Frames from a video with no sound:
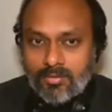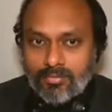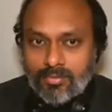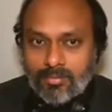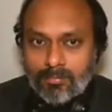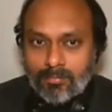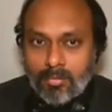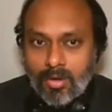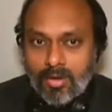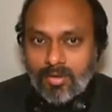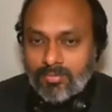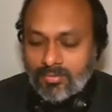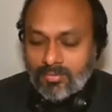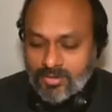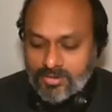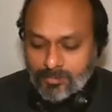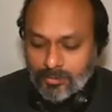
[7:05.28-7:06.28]
of the block
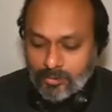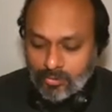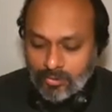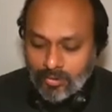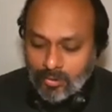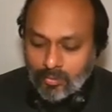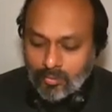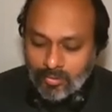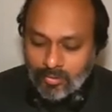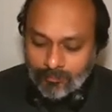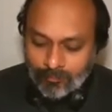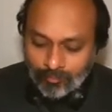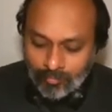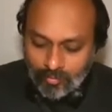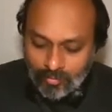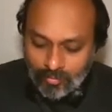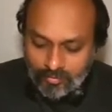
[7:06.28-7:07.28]
with respect to ground.
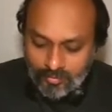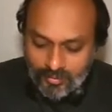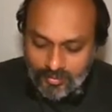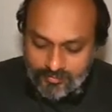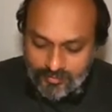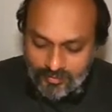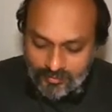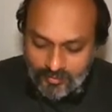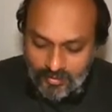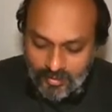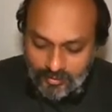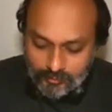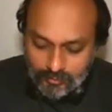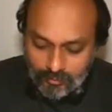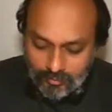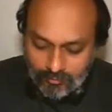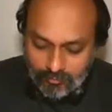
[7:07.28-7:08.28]
So that is vector
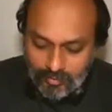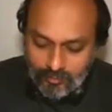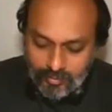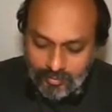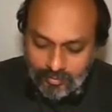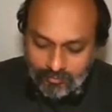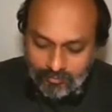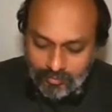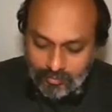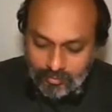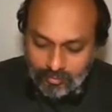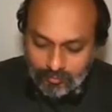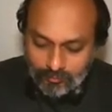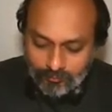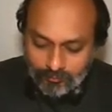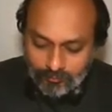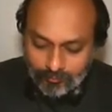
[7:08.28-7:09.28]
addition of v1 and v2.
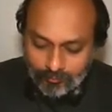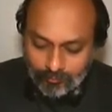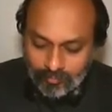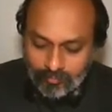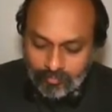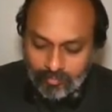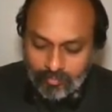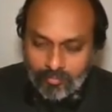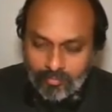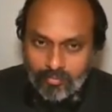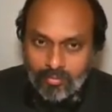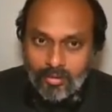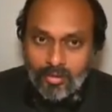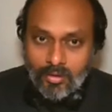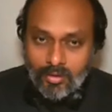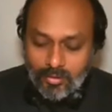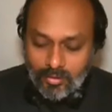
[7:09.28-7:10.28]

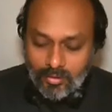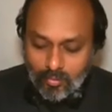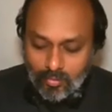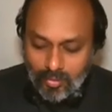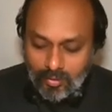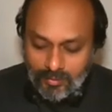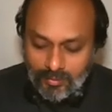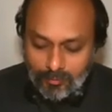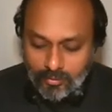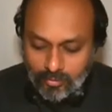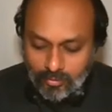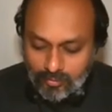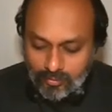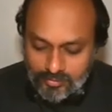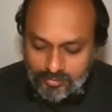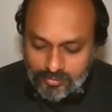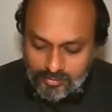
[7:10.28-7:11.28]
Now what I'm going to
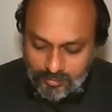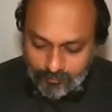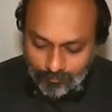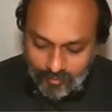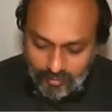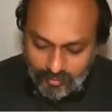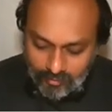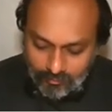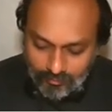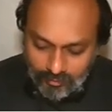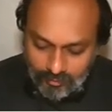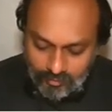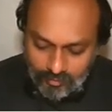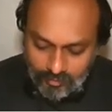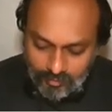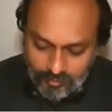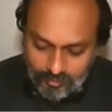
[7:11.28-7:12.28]
do is a
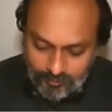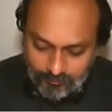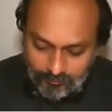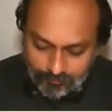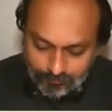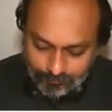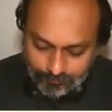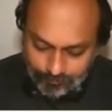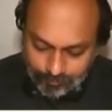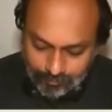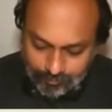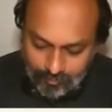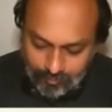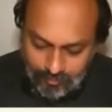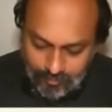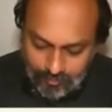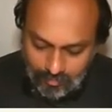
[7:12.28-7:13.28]
different
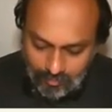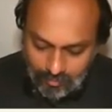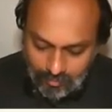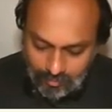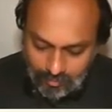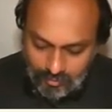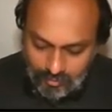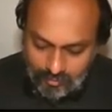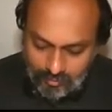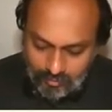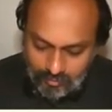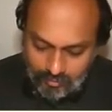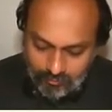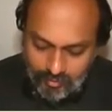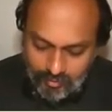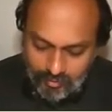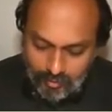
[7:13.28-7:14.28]
mm,
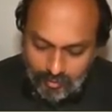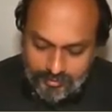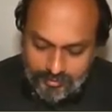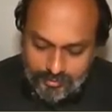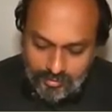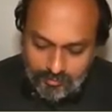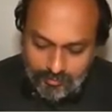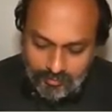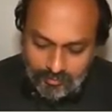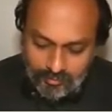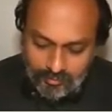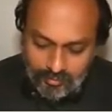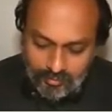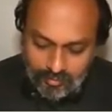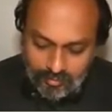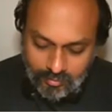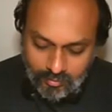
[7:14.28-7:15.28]
way of assuming
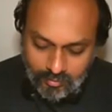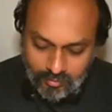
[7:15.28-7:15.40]
the